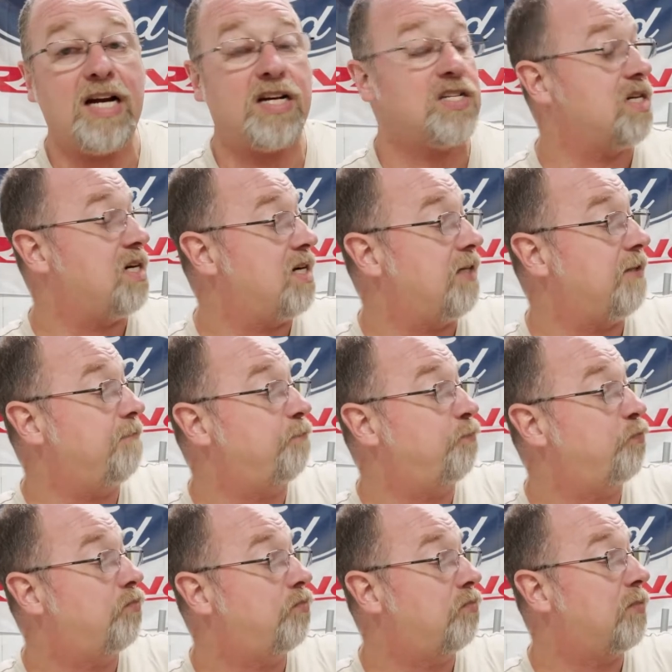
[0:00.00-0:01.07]
side,
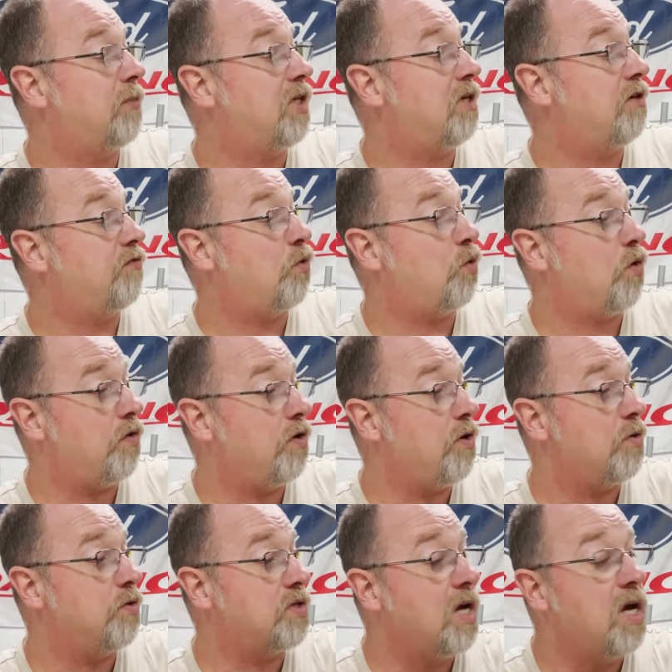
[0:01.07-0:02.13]
and you get 4 of
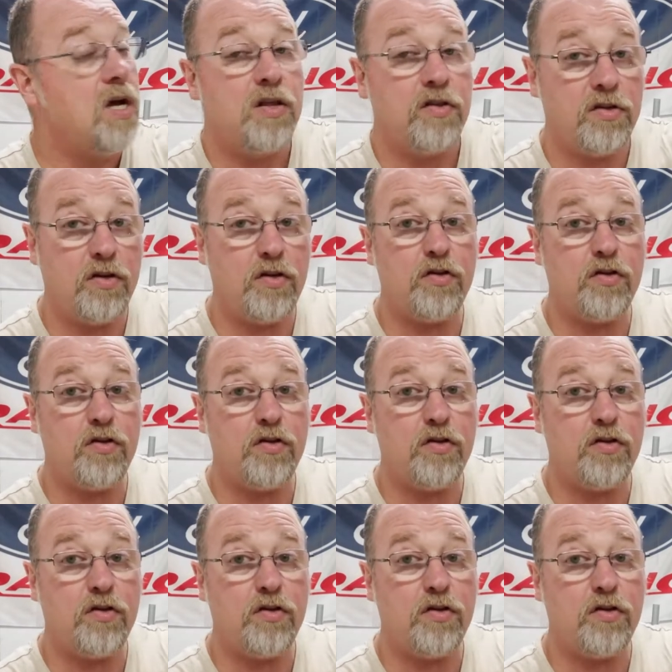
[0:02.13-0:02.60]
those. The other